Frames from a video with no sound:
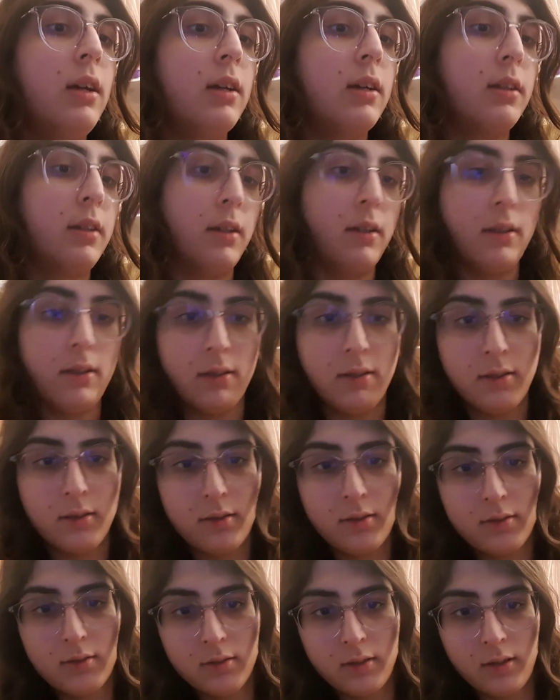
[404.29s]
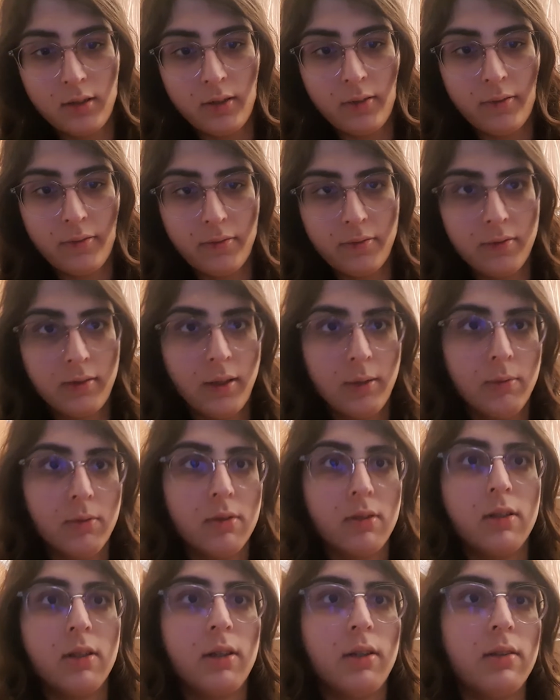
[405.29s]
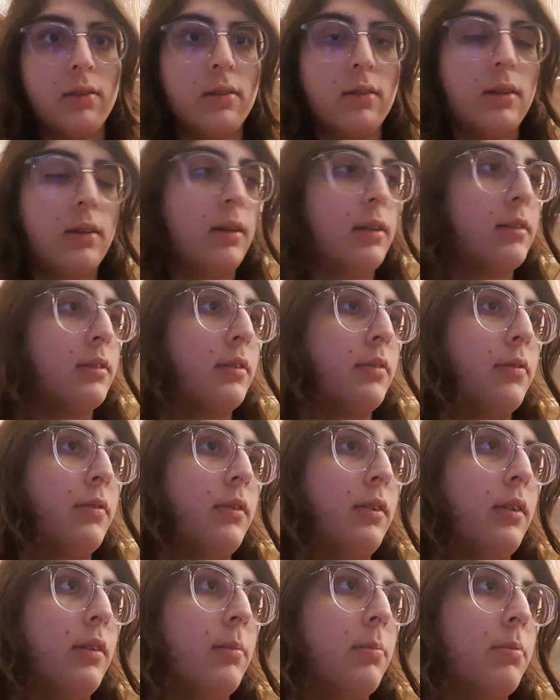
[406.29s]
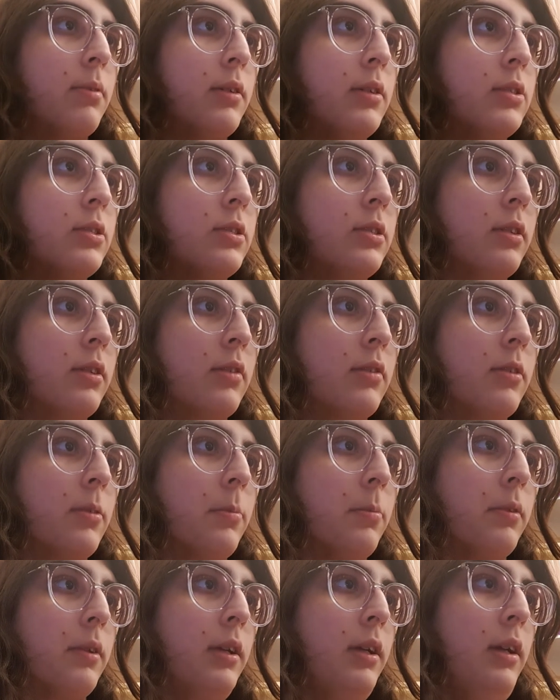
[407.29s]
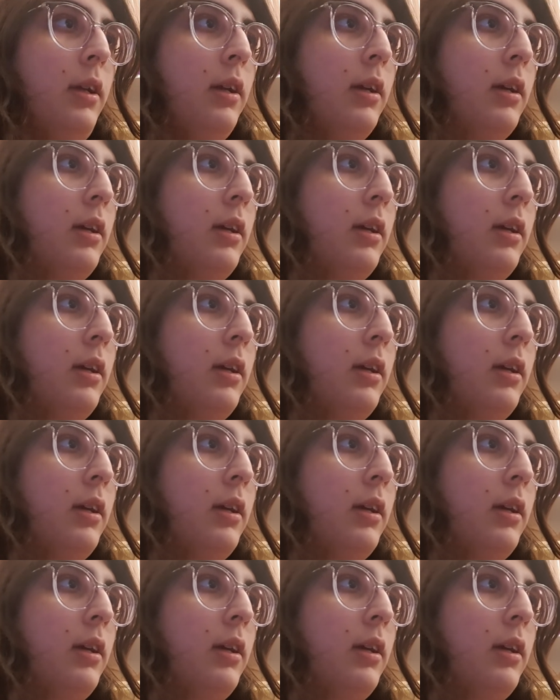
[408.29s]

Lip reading: That was dust. Because of the depression crippling.